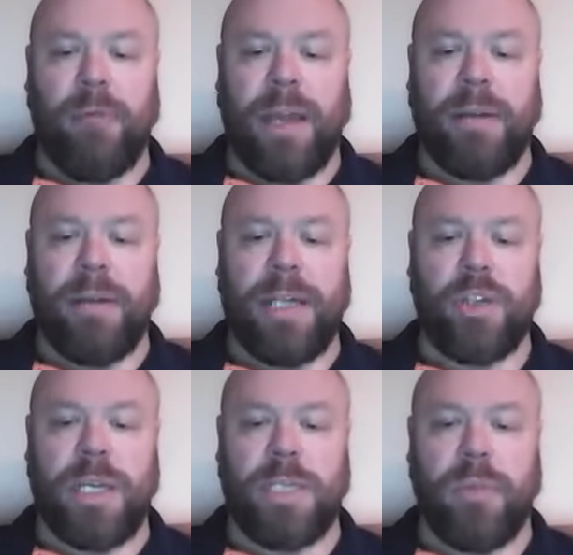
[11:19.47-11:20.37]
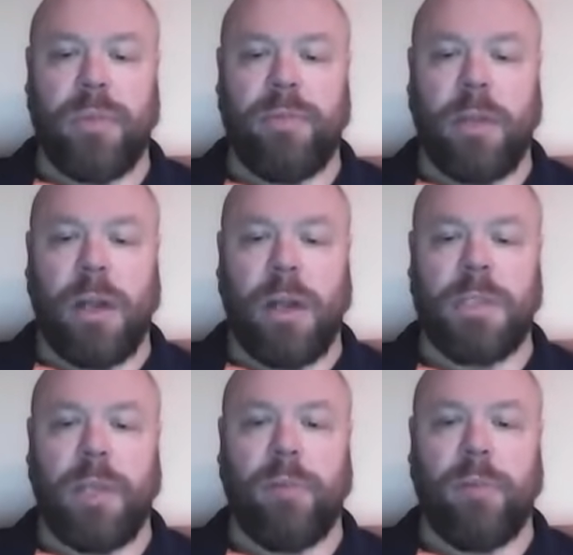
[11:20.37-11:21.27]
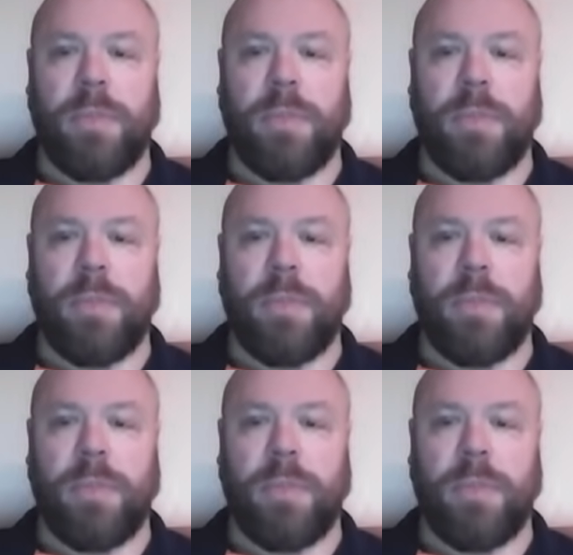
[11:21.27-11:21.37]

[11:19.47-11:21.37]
rather interesting with regards to the run